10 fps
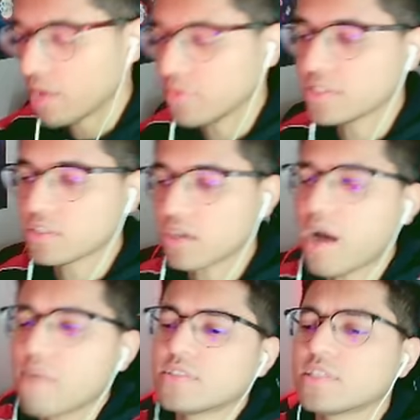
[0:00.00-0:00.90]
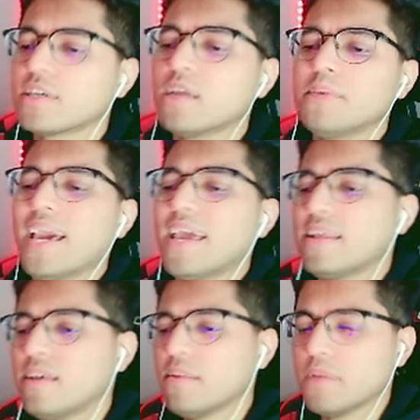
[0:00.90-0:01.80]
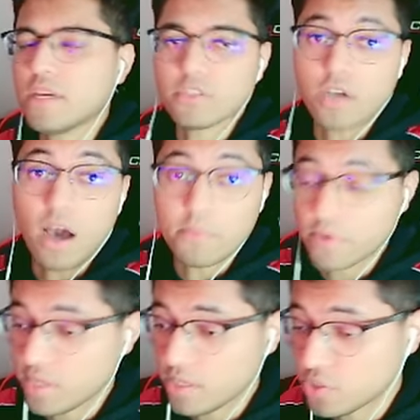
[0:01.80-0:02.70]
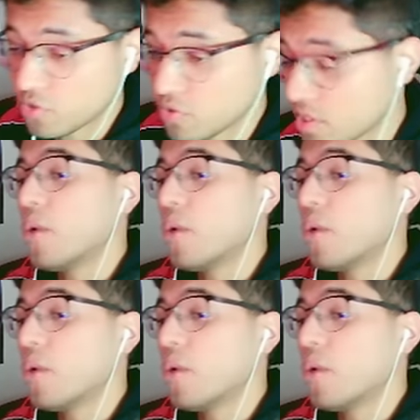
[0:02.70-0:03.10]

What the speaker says: Now, this is obviously gonna be edited because copyright issues.